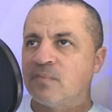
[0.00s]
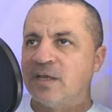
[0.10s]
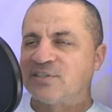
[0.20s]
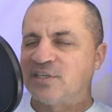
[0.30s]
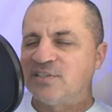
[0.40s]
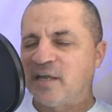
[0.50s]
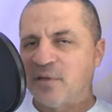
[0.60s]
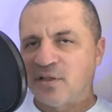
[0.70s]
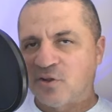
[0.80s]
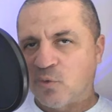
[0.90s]
It's going to take
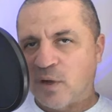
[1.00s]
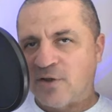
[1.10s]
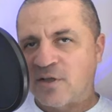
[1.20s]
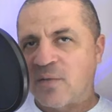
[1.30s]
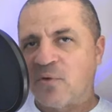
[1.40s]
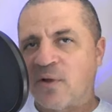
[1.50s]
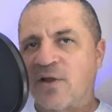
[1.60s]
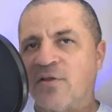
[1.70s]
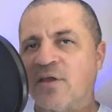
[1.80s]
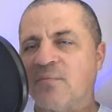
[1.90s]
me a little while to come
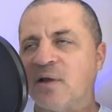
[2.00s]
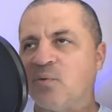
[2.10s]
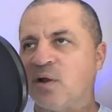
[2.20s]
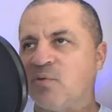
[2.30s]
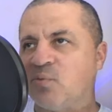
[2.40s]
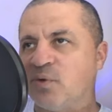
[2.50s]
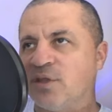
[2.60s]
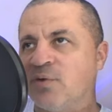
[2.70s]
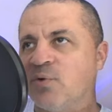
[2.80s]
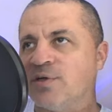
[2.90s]
around on them. I, I
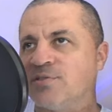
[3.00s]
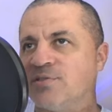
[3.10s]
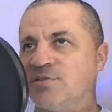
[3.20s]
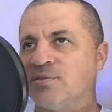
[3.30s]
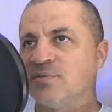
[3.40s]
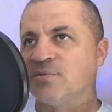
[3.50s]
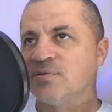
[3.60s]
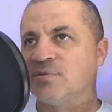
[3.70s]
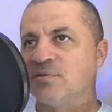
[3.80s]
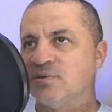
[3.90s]
really was
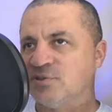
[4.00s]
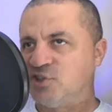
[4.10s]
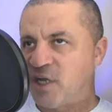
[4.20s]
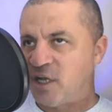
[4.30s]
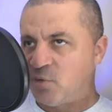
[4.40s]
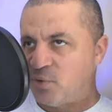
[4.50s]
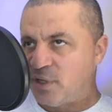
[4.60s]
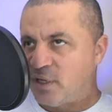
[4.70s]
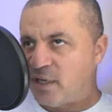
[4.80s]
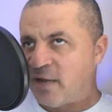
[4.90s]

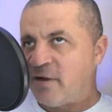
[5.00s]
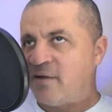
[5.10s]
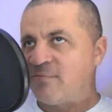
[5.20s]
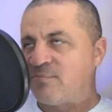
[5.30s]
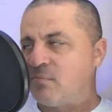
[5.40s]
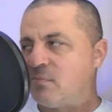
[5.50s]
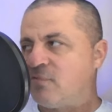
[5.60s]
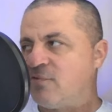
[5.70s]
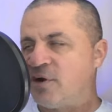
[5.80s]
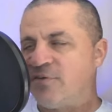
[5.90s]
genuinely, I, I
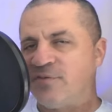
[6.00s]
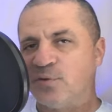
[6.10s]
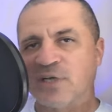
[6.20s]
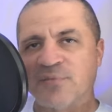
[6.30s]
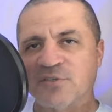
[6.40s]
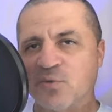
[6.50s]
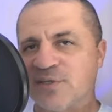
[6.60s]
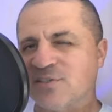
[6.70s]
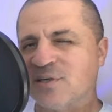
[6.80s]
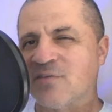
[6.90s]
very few times in
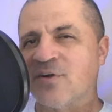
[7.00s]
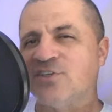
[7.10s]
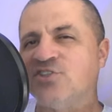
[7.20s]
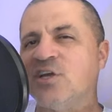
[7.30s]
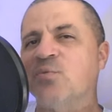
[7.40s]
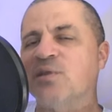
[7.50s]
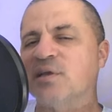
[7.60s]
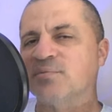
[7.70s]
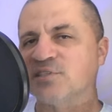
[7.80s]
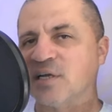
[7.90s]
wrestling get very genuinely
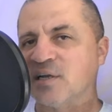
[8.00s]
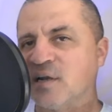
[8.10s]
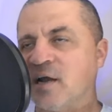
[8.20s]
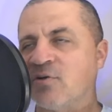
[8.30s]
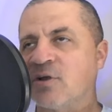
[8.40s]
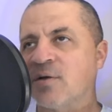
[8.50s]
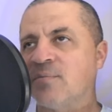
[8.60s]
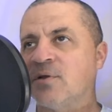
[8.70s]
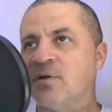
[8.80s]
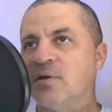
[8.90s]
upset at an
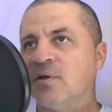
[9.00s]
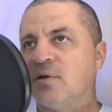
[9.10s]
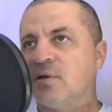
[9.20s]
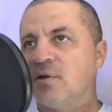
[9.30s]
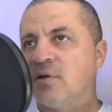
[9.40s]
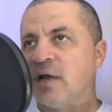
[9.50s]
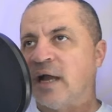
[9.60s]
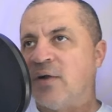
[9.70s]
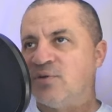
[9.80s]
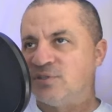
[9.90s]
outcome.
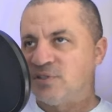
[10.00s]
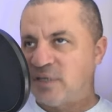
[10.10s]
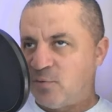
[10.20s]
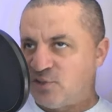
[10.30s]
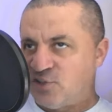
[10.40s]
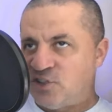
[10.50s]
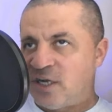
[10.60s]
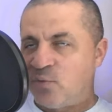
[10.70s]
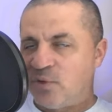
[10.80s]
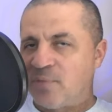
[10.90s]
I was I was
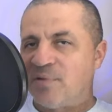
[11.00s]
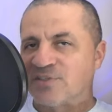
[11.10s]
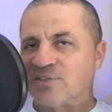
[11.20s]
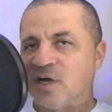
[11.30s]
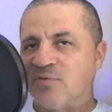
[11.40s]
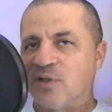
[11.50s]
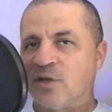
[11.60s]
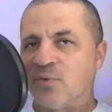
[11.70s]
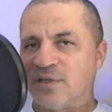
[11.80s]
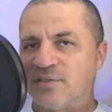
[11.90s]
genuinely pissed off when they
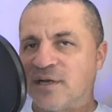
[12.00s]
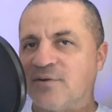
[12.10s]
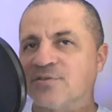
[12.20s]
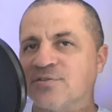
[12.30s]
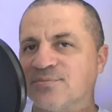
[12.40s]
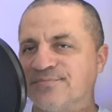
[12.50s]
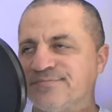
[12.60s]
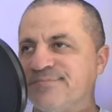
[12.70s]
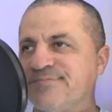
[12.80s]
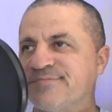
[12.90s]
won the titles.
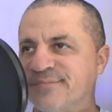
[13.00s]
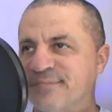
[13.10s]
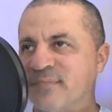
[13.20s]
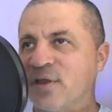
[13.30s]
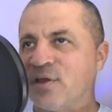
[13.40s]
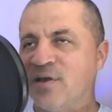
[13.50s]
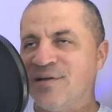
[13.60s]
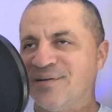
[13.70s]
Like